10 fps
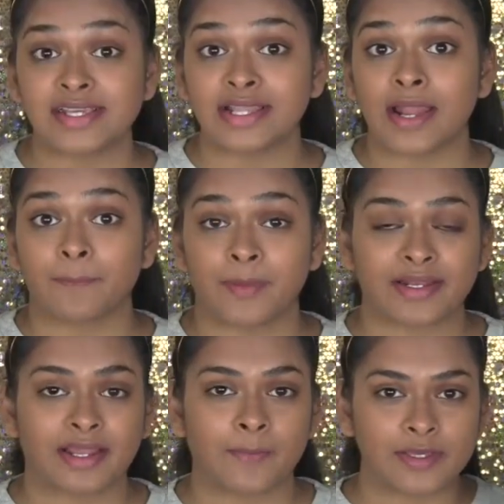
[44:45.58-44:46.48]
thing that I
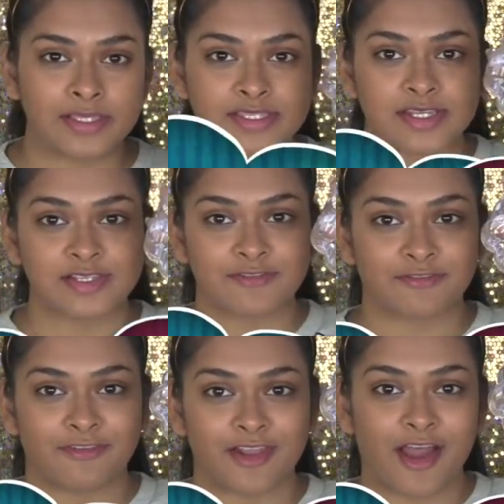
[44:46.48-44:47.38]
picked up is this
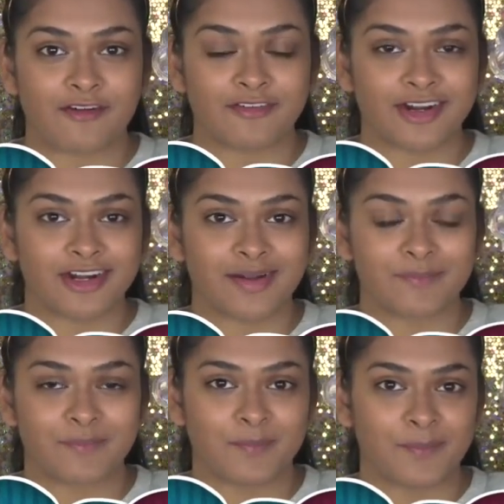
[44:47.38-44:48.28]

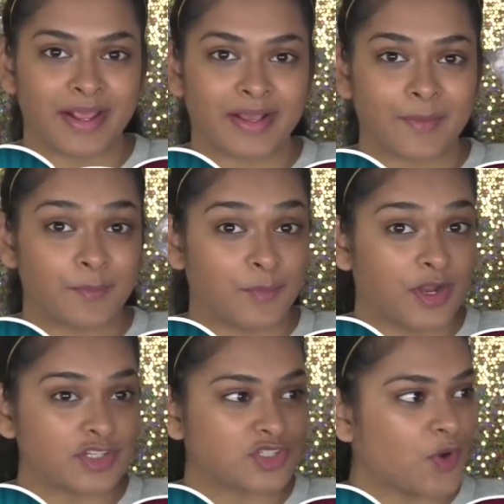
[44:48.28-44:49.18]
flower makeup
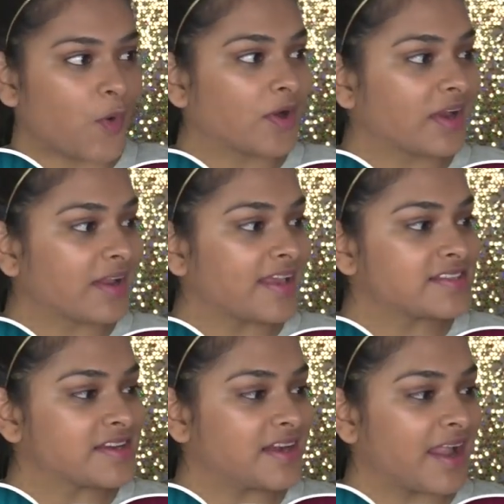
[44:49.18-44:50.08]
brush
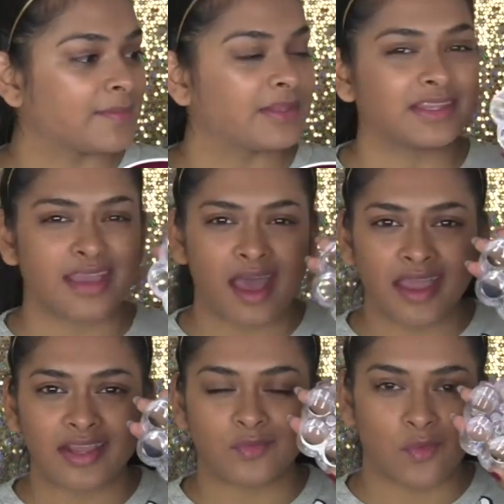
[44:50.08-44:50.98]
organizer. I mean,
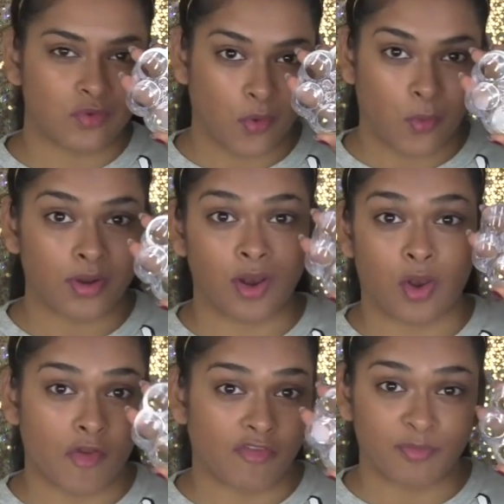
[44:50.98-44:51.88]
yeah, it won't hold a
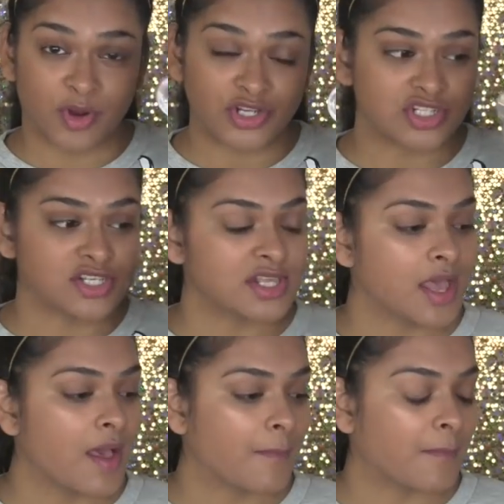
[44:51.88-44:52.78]
lot of brushes,
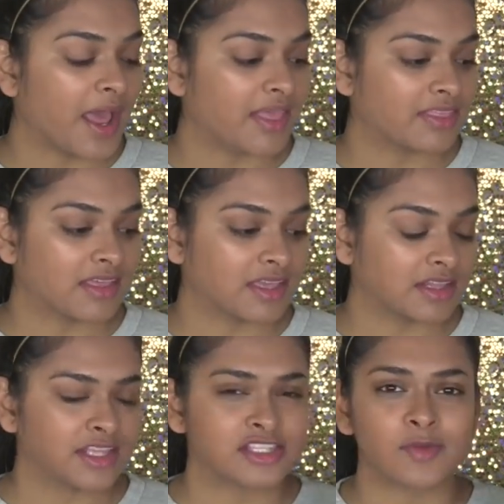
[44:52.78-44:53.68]
but I
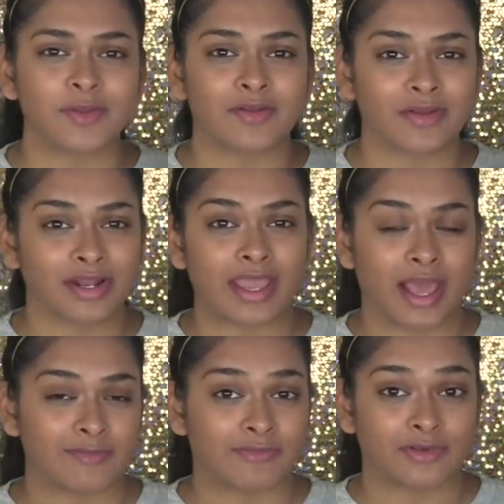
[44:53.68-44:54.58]
think this will be really
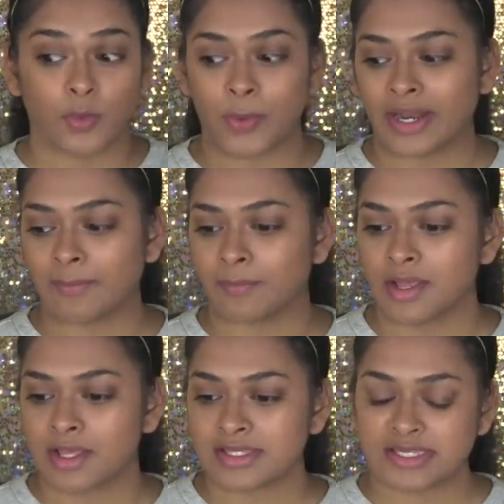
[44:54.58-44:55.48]
helpful when I'm
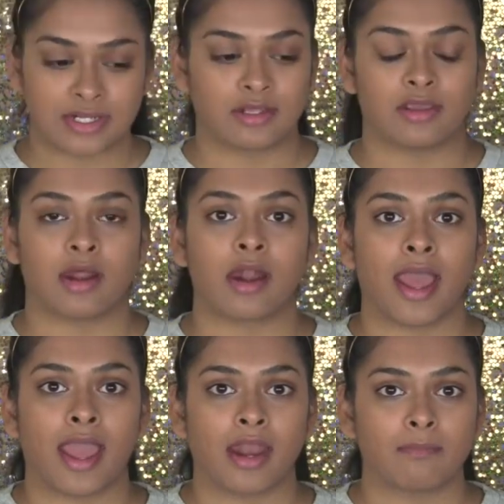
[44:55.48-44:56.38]
sitting here
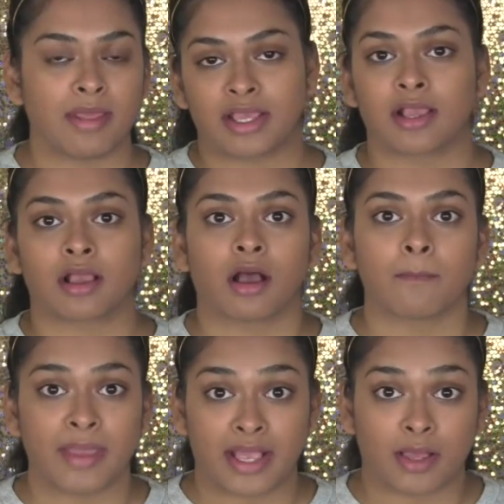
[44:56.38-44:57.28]
and making a
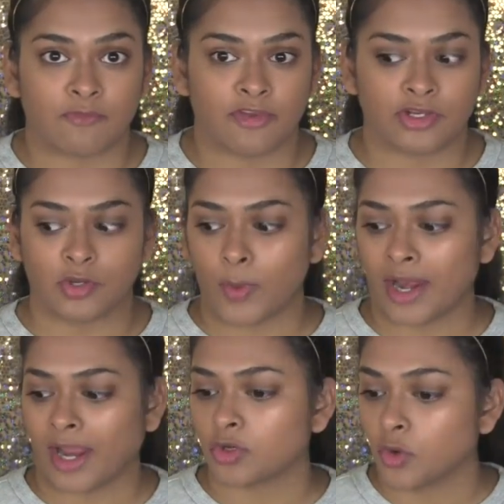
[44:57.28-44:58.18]
makeup video when
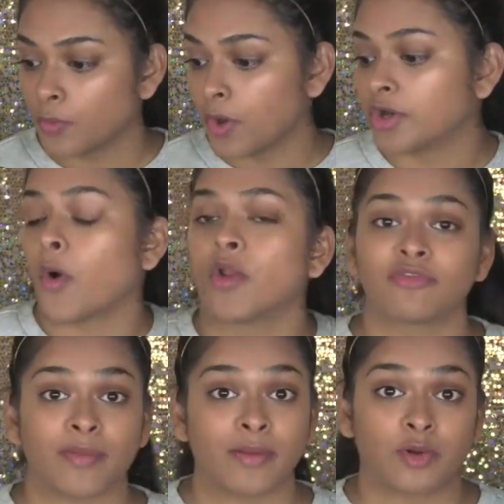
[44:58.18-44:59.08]
I don't want all
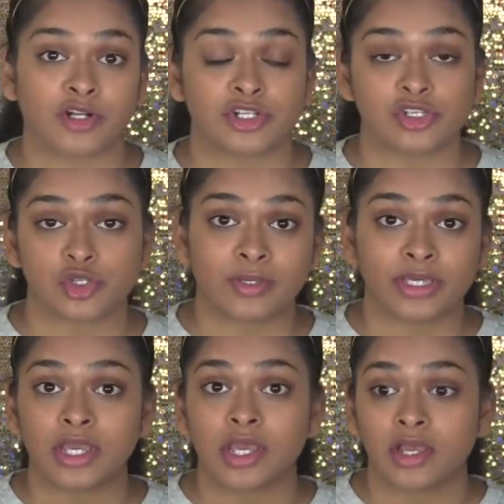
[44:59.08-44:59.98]
of my brushes to
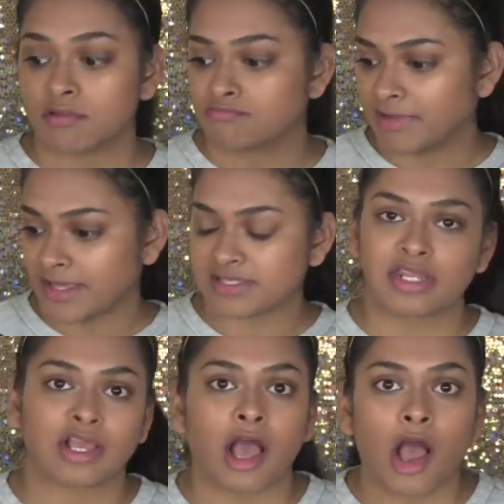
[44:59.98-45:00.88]
be like
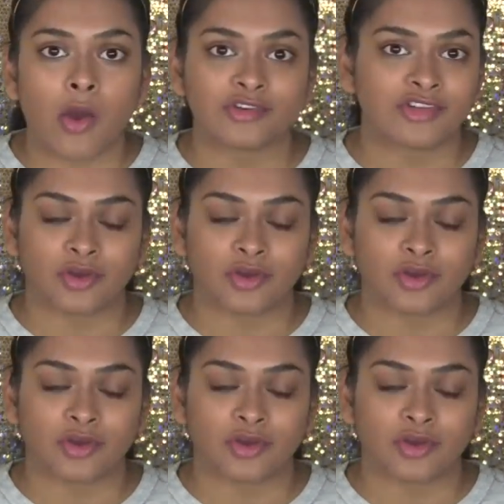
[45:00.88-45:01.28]
sitting out, you